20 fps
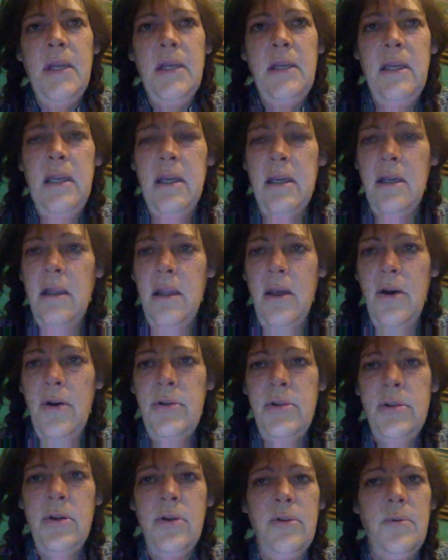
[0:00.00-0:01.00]
get
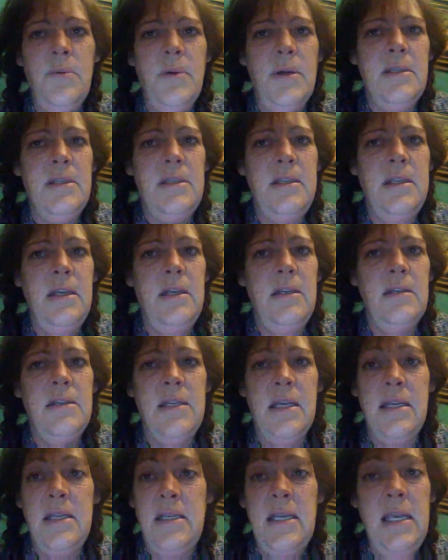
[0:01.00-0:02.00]
close or the ones that
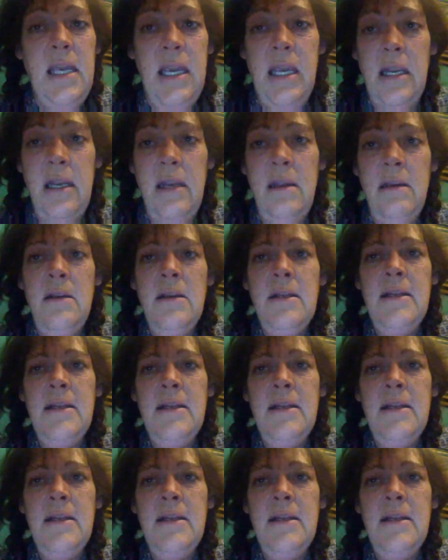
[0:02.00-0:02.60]
succeed